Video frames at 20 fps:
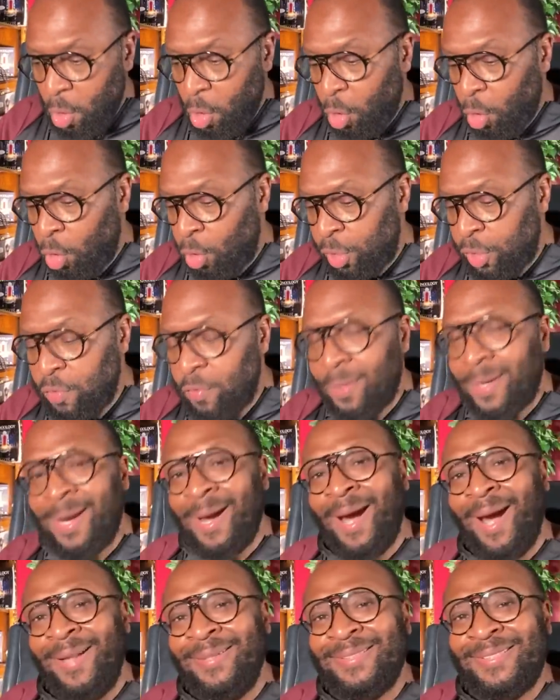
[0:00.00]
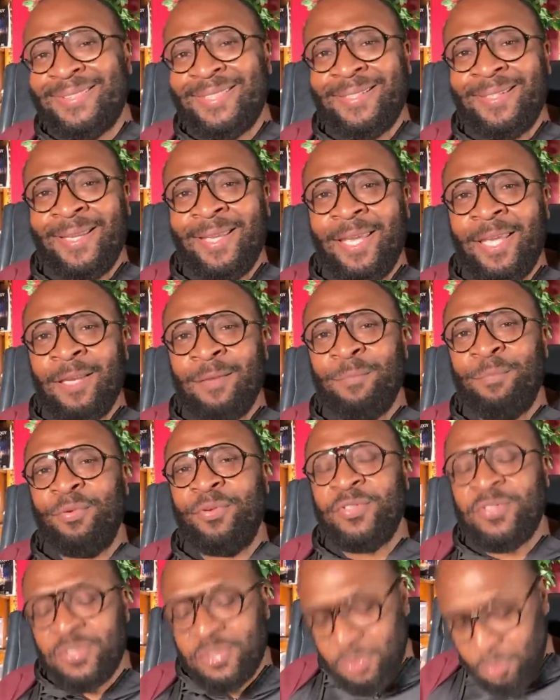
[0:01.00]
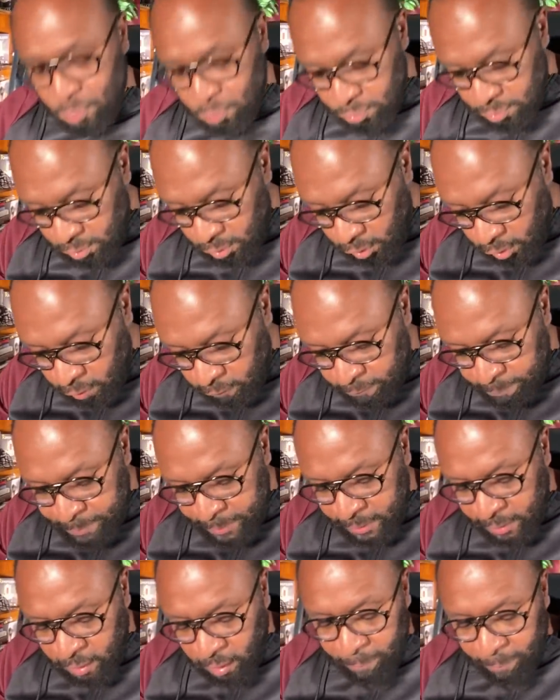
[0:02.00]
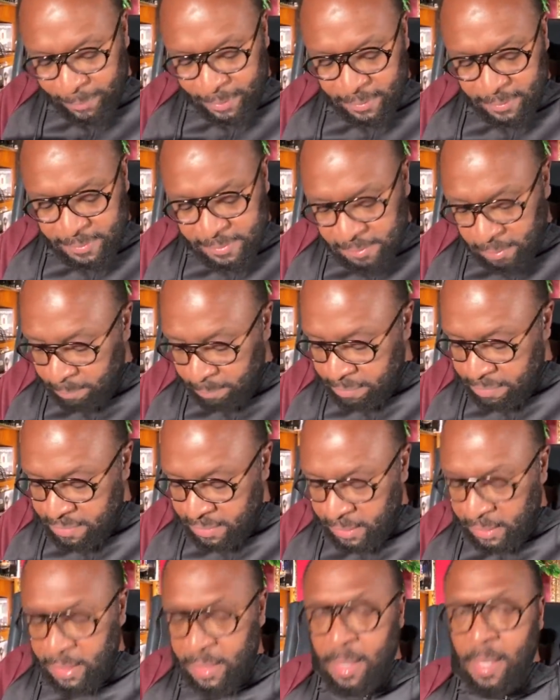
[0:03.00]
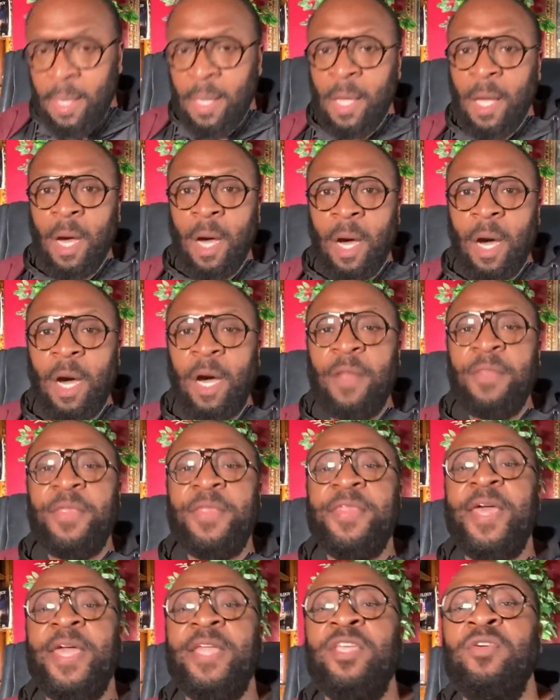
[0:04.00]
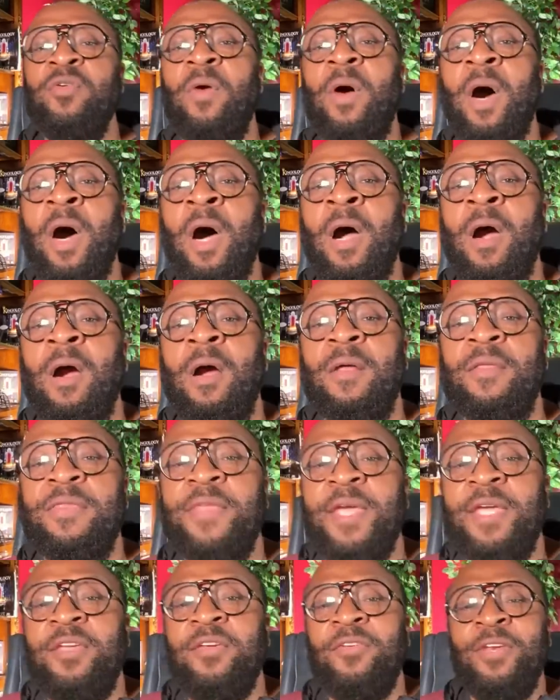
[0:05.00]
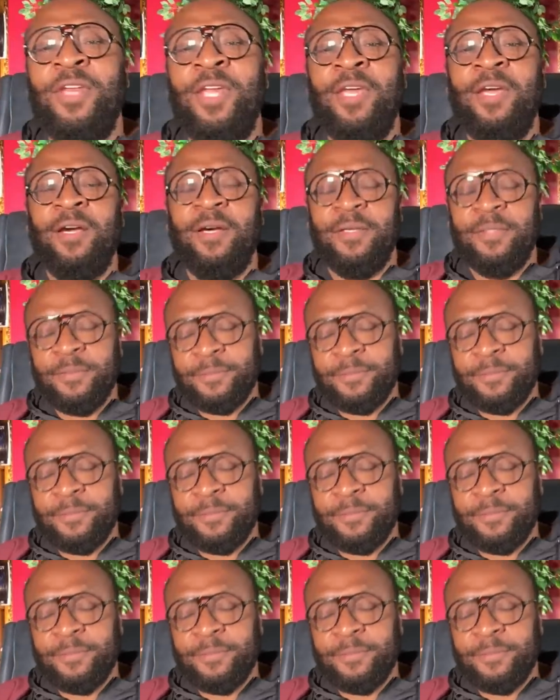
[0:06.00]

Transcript: or you're constantly in pursuit of becoming something other than you are. Thank you, Nia.